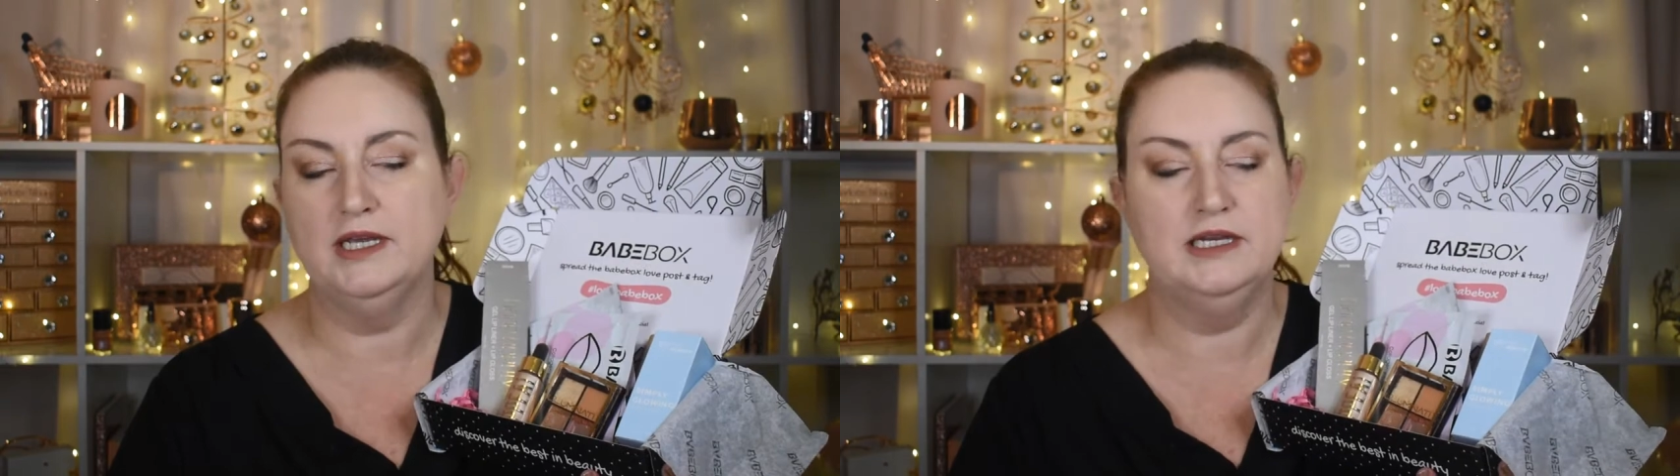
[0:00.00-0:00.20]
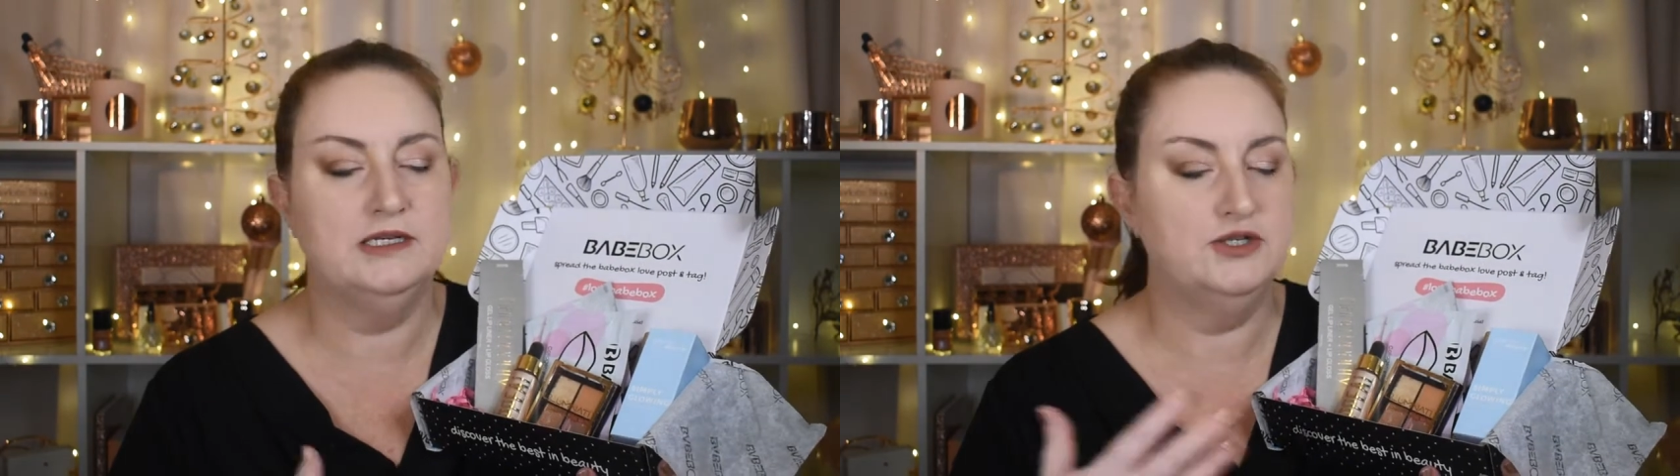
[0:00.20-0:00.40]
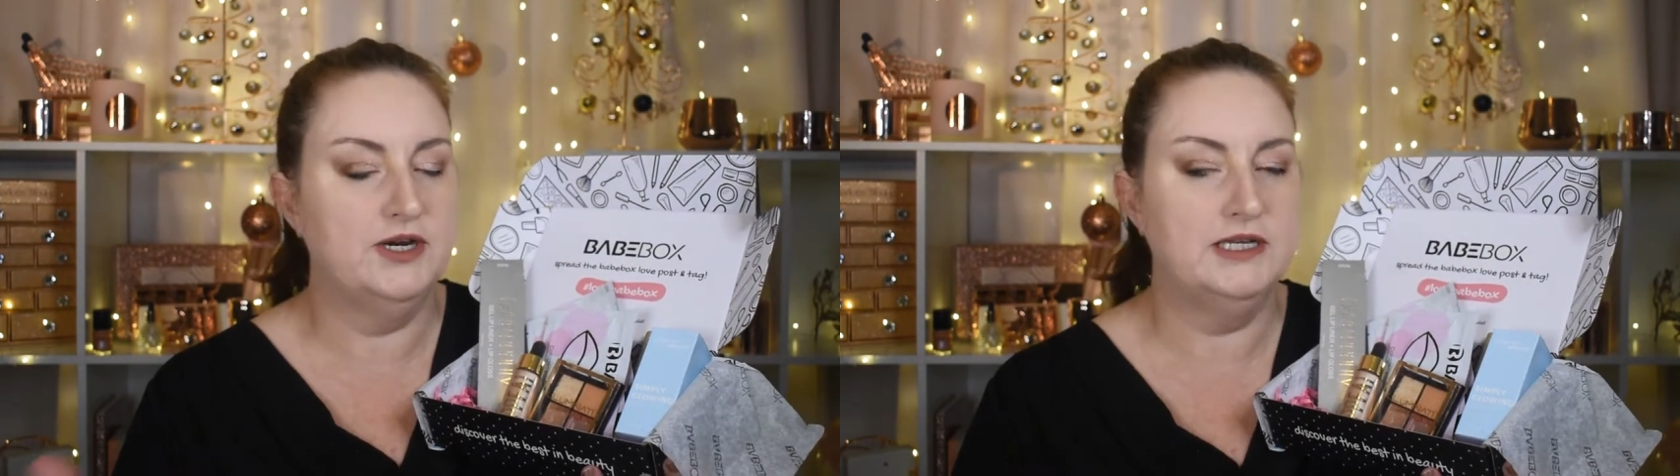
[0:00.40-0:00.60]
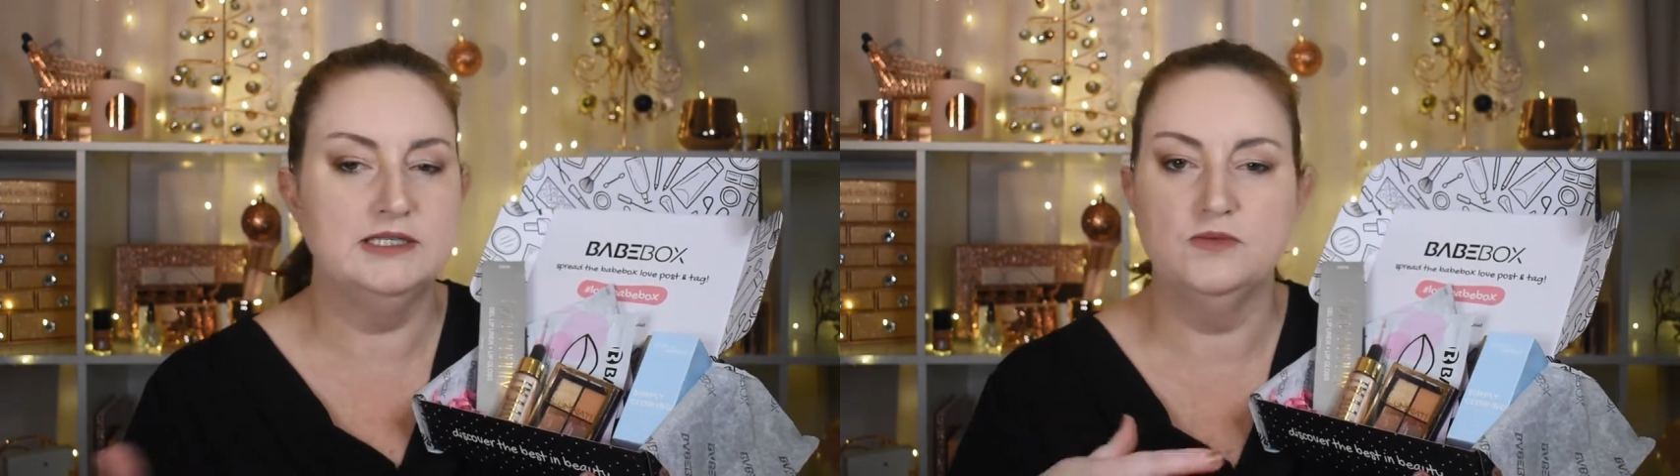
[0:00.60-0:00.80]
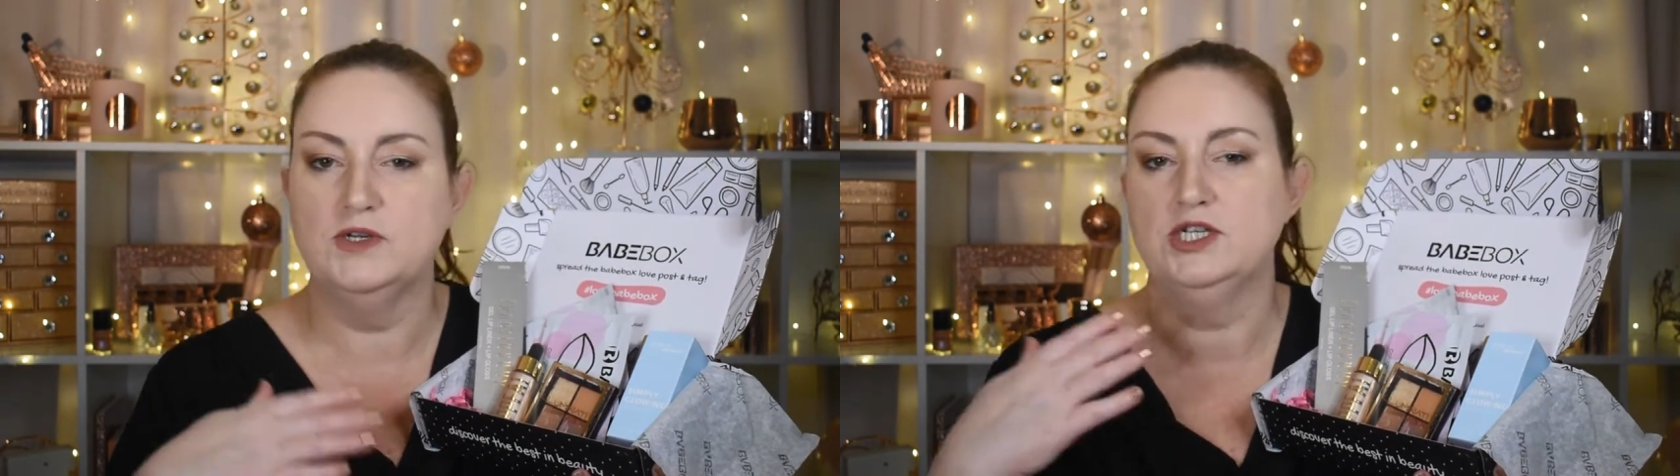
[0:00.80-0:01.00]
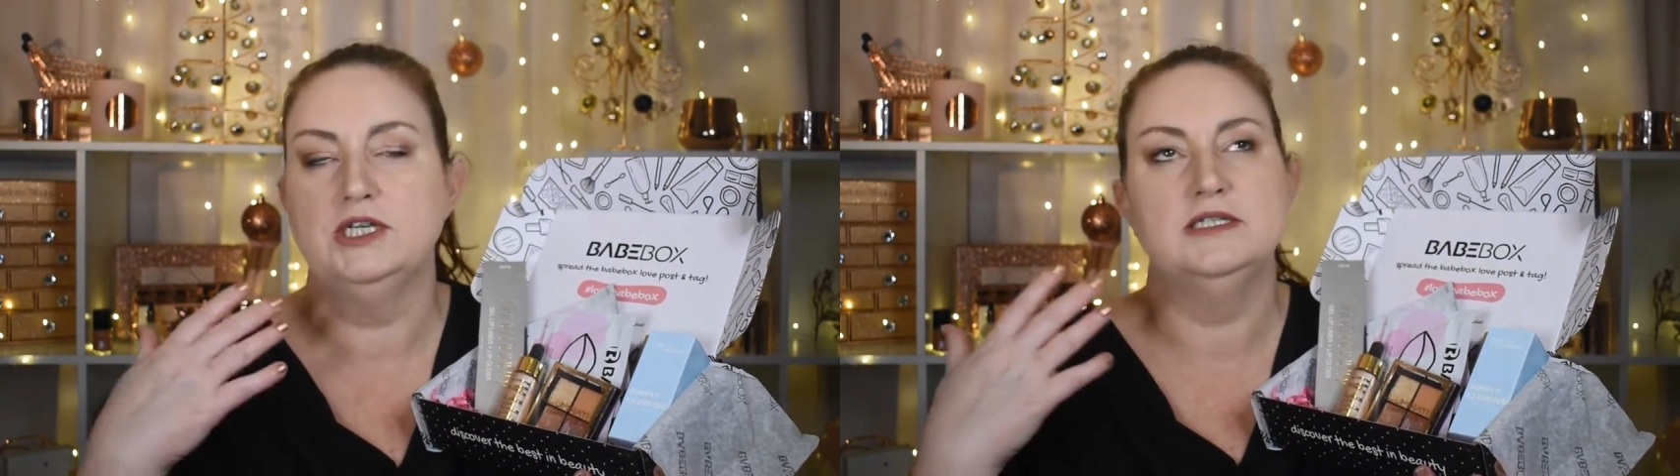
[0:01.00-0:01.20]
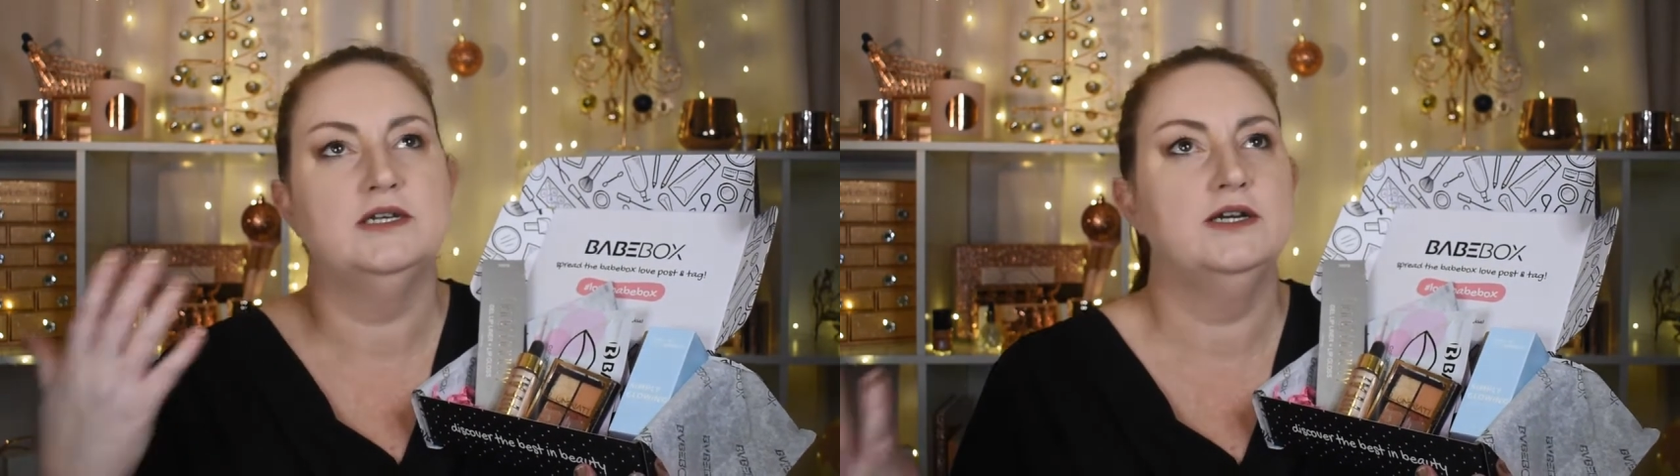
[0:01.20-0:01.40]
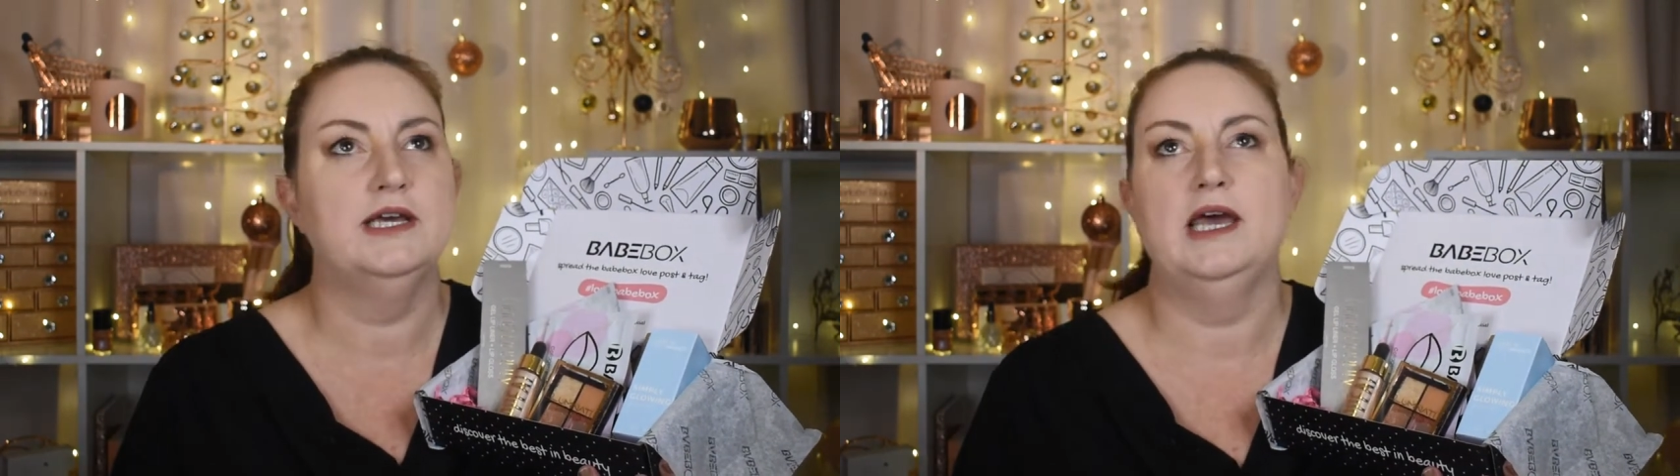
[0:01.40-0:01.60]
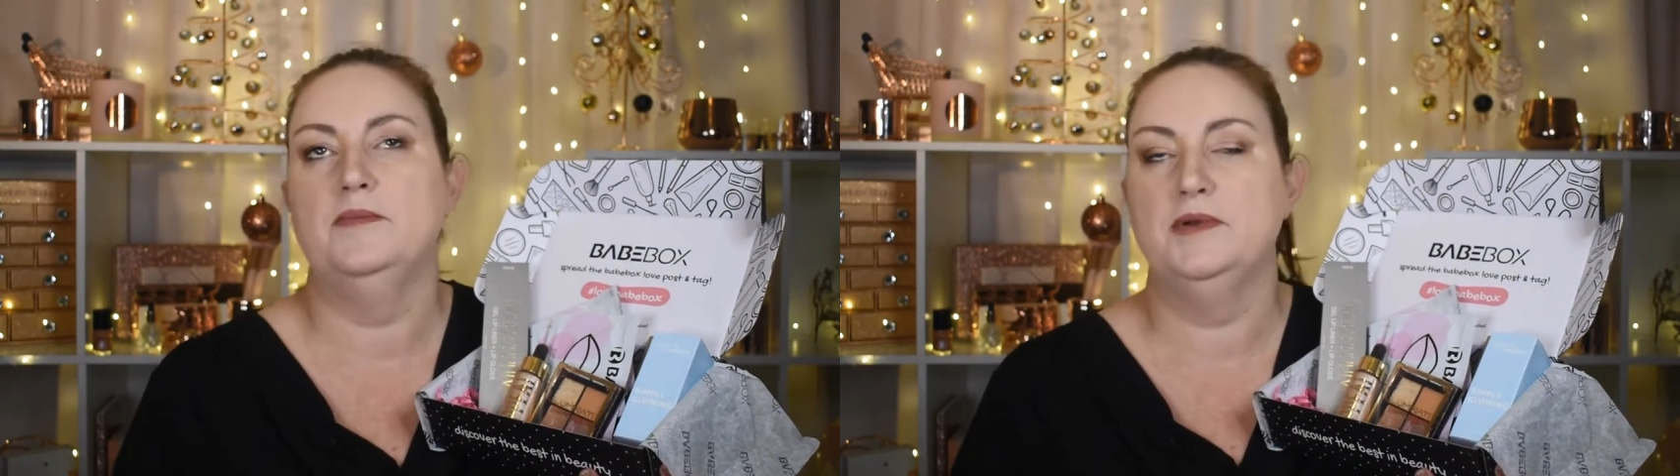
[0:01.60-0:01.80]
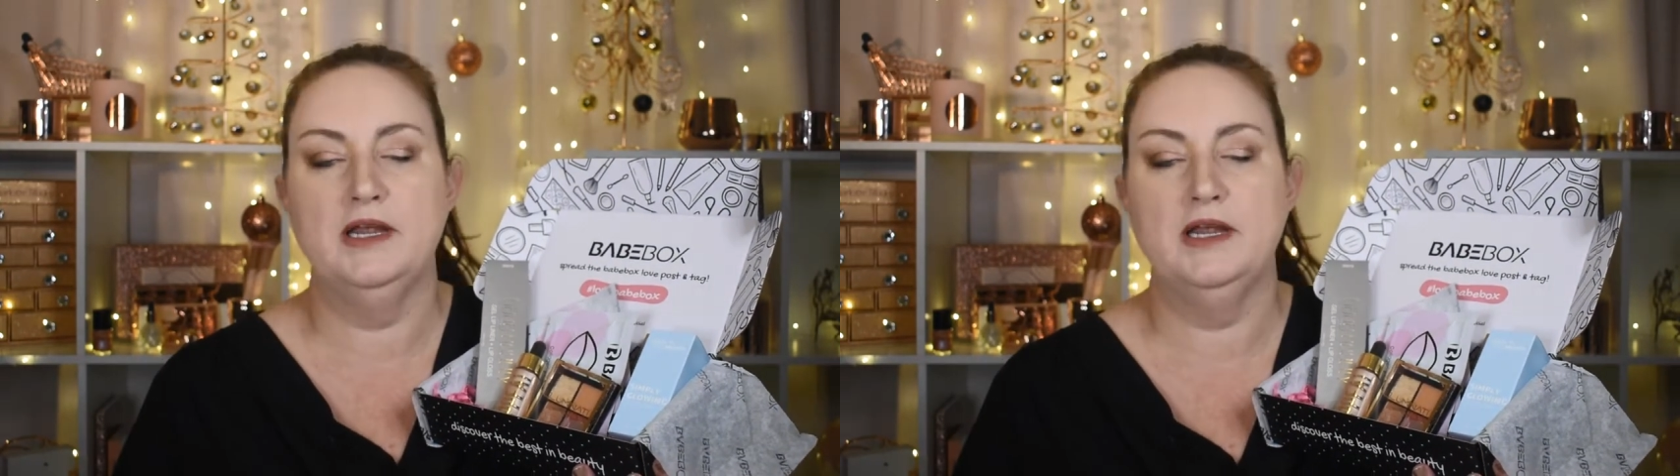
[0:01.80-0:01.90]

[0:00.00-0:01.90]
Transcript: in transit, which is going to happen